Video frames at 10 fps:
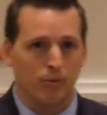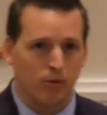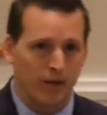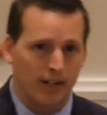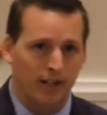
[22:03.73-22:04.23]

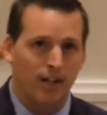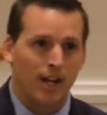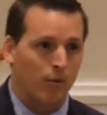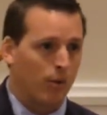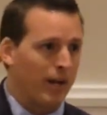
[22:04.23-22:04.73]
We're reading
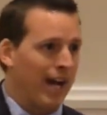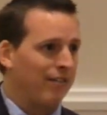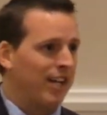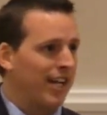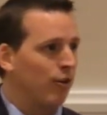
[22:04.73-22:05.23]
what we have,
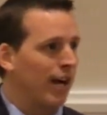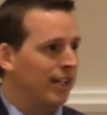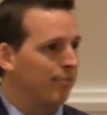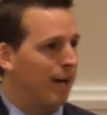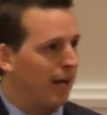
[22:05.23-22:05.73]
an
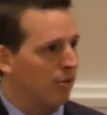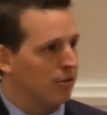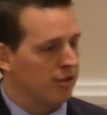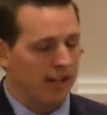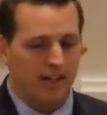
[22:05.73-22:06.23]
interactive Bible
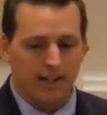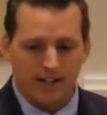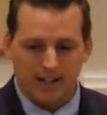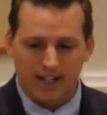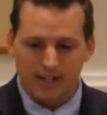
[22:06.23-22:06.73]
study.
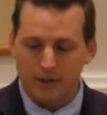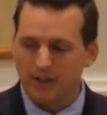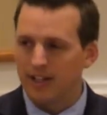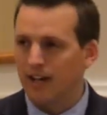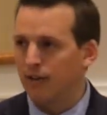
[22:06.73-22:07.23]
You
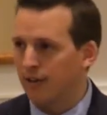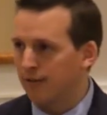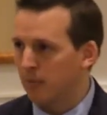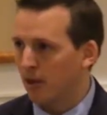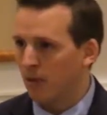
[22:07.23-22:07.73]
can download it
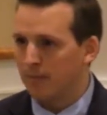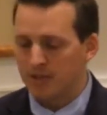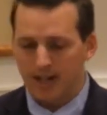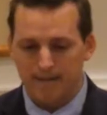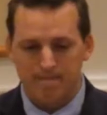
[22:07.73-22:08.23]
from our
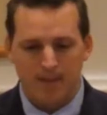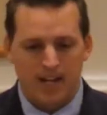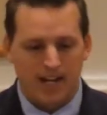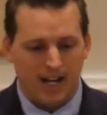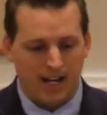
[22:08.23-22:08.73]
website,
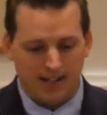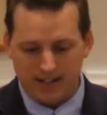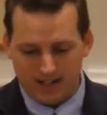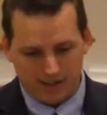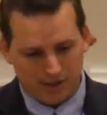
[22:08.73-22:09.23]
and
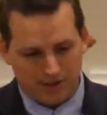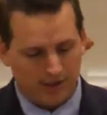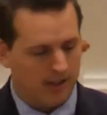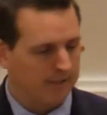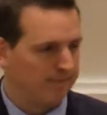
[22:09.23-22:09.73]
it's just
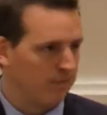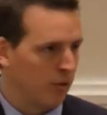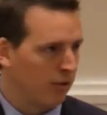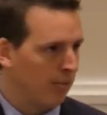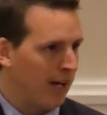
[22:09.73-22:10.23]

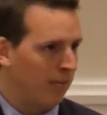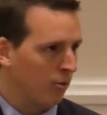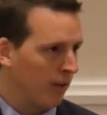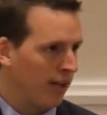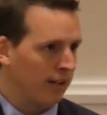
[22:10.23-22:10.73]
through the
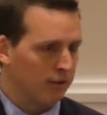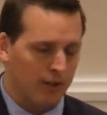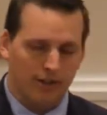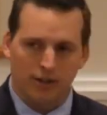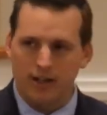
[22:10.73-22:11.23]
Bible reading
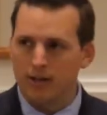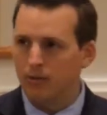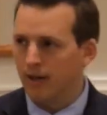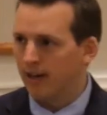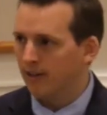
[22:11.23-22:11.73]
throughout the year,
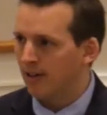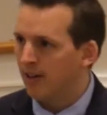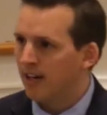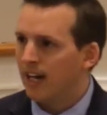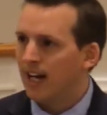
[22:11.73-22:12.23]
whatever.
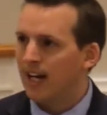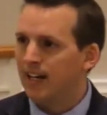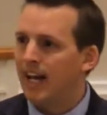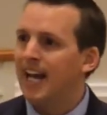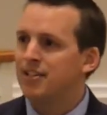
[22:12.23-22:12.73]

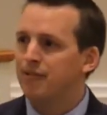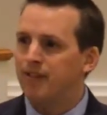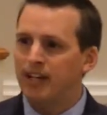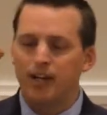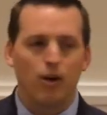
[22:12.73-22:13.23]
And it has a
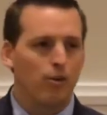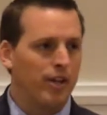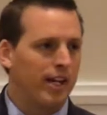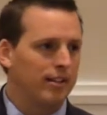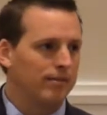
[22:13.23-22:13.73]
video
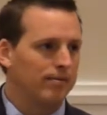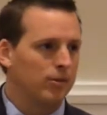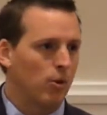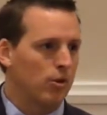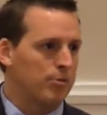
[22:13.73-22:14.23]
that
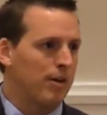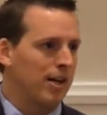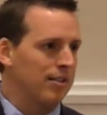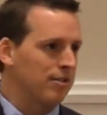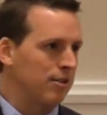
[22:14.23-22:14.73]

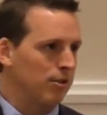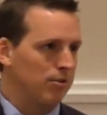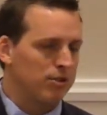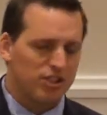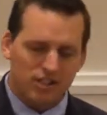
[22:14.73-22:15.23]
corresponds to
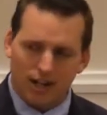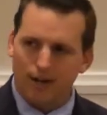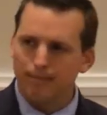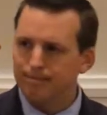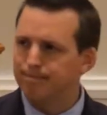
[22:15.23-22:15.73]

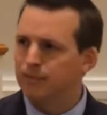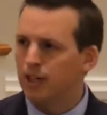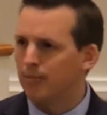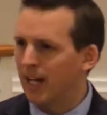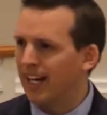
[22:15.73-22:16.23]
some,
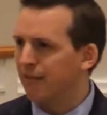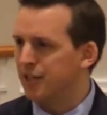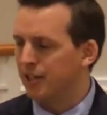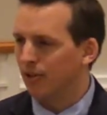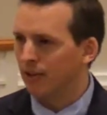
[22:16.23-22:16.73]
not
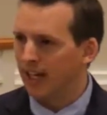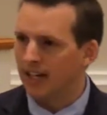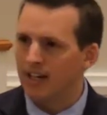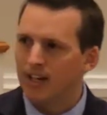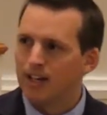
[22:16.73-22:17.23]
every single day,
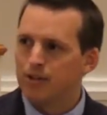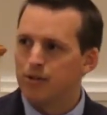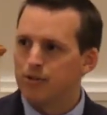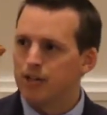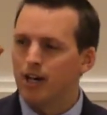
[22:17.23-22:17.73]

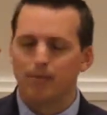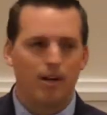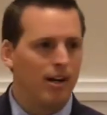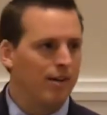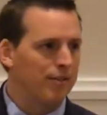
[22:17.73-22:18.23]
to
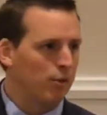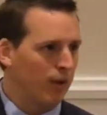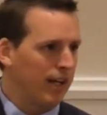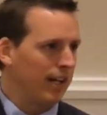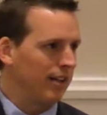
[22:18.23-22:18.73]
some of the
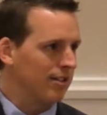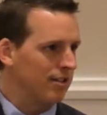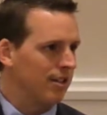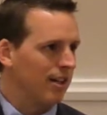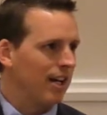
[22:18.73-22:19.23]
readings.
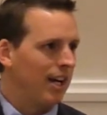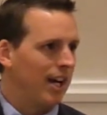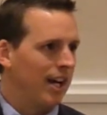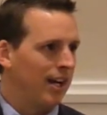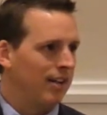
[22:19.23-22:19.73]

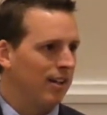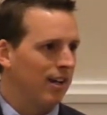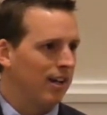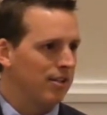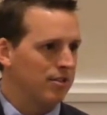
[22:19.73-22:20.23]
And
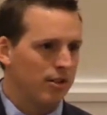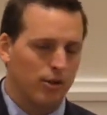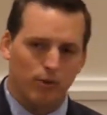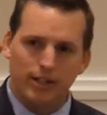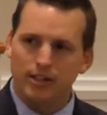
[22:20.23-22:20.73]
so
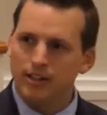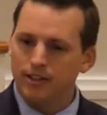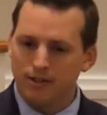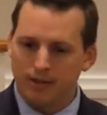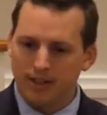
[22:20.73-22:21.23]
you read
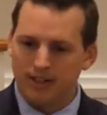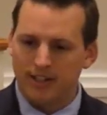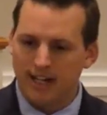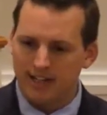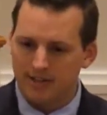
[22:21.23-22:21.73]
the
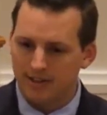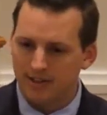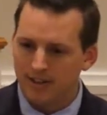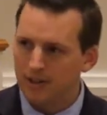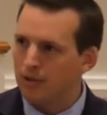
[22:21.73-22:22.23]
text, and
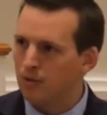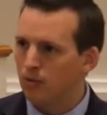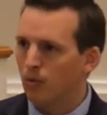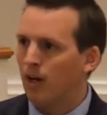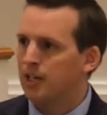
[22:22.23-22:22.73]
then you
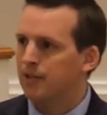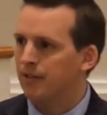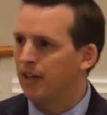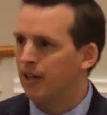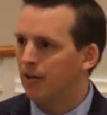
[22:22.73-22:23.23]
watch a
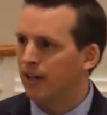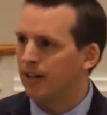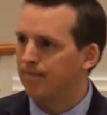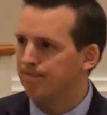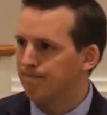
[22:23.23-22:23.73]
video
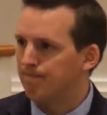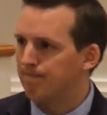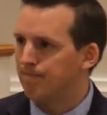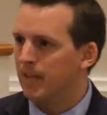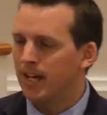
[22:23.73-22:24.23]

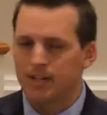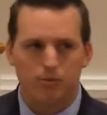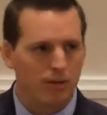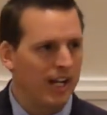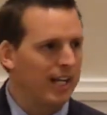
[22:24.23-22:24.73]
that
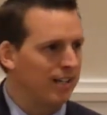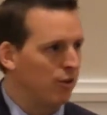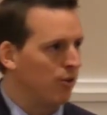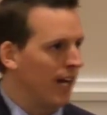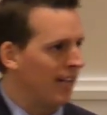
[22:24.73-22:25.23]
is related
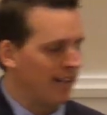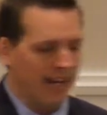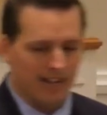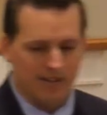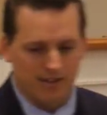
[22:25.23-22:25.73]
to that
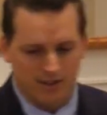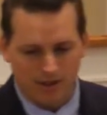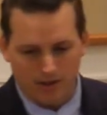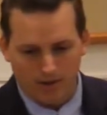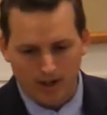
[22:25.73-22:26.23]
text. And
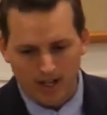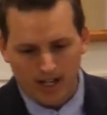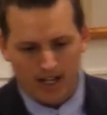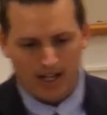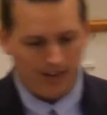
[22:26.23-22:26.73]
so
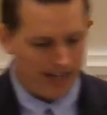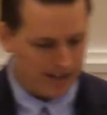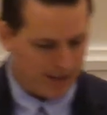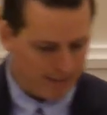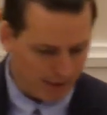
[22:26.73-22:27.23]
that is
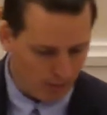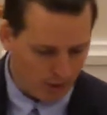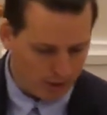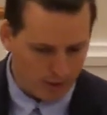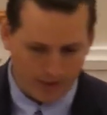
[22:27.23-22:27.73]
something
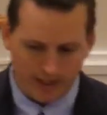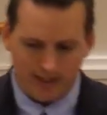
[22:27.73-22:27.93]
we're doing.